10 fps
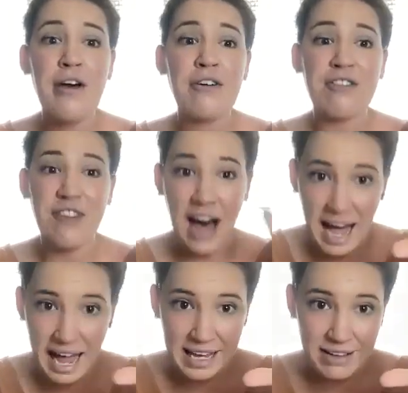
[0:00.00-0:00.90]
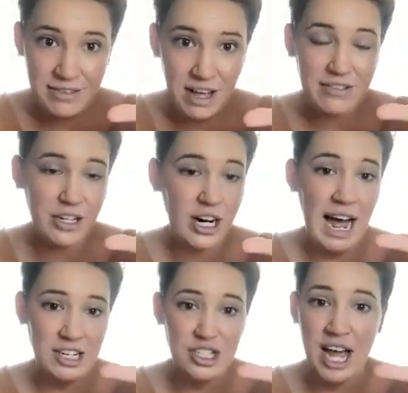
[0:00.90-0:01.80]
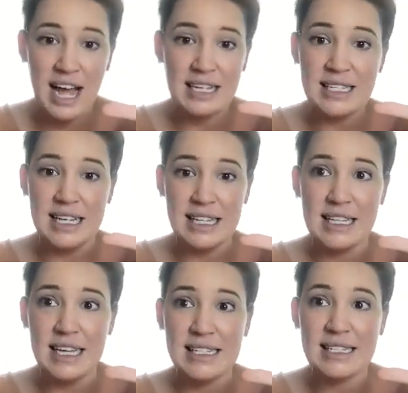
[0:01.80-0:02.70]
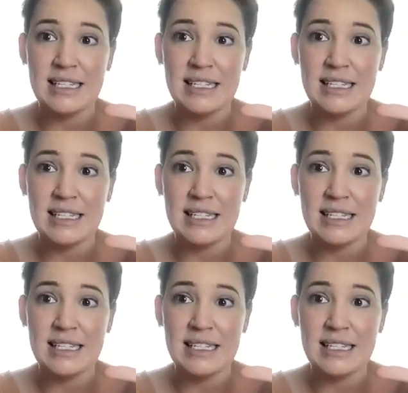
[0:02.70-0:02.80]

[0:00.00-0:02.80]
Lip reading: 5 of your hashtags in